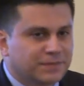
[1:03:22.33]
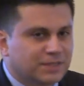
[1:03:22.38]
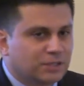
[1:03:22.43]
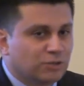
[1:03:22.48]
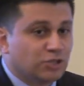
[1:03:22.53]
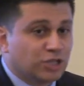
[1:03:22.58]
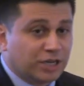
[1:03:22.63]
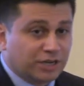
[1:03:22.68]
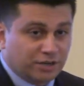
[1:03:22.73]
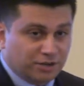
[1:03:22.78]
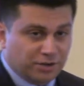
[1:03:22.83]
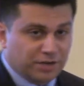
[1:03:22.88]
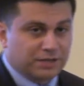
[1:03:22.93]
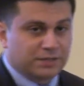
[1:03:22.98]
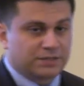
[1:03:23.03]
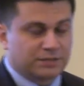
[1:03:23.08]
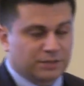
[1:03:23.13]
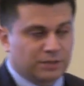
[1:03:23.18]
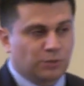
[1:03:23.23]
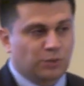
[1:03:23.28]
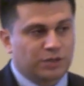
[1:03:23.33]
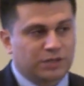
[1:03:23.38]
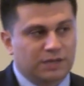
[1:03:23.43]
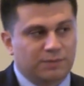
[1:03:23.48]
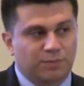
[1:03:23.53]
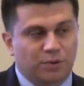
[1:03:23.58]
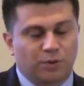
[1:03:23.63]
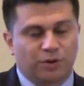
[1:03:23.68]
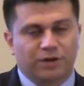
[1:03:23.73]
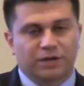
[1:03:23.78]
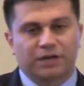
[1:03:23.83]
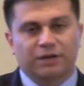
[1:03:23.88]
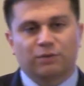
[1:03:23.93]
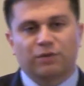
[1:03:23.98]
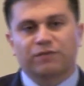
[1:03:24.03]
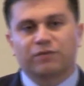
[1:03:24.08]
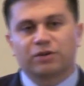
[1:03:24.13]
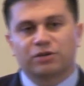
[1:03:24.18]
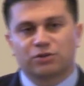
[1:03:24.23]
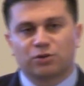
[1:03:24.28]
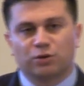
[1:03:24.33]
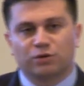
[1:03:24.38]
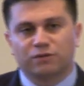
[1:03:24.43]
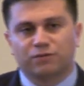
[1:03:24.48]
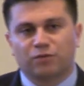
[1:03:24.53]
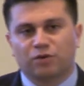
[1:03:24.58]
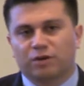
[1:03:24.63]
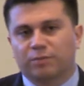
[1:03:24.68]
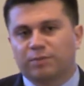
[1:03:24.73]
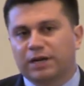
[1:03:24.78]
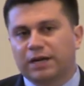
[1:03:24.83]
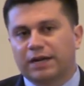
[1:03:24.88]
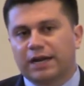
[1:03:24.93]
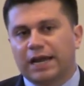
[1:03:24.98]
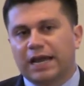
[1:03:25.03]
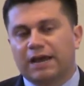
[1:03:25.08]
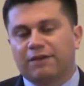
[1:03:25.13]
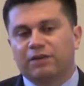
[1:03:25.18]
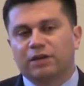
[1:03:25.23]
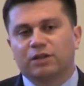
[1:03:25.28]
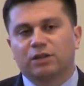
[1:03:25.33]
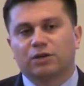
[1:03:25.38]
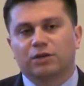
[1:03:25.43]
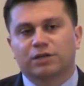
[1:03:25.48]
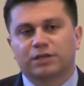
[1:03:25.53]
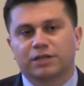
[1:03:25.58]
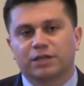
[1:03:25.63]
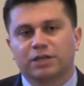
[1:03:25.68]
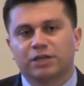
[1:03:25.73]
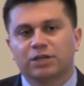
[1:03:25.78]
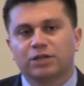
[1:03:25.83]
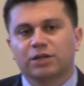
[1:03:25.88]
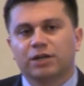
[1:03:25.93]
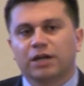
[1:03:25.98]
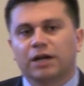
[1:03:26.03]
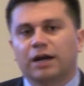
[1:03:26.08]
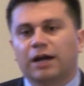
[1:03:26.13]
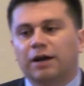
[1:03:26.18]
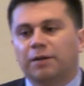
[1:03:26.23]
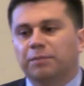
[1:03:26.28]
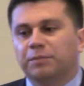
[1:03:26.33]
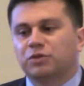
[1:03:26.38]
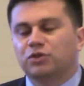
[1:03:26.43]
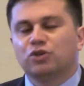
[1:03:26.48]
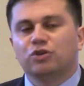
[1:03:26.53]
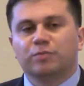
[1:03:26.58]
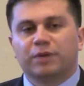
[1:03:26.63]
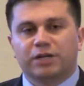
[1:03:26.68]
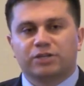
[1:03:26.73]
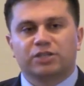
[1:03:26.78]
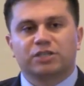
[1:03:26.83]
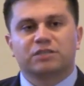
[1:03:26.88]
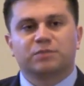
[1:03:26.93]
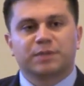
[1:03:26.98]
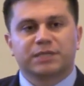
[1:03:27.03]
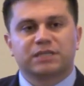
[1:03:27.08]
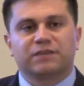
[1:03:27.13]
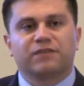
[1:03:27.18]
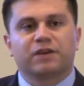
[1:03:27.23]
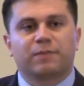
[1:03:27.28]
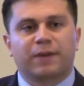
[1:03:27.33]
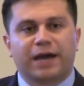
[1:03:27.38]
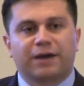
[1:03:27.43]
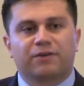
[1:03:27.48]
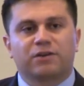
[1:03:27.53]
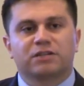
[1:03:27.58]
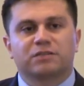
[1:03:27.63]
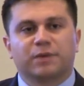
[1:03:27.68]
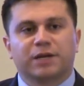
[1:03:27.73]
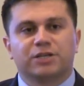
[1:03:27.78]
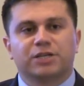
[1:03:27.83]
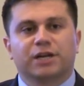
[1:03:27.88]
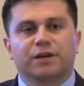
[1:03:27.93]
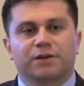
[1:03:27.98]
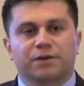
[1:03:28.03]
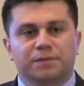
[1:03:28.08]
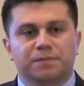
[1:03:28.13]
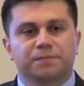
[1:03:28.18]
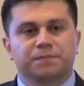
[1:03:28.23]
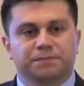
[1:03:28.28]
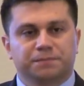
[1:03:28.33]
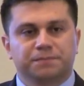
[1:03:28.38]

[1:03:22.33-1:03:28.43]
So gender is really important and we've controlled for it, but I, I haven't looked um, too much at specific patterns by gender.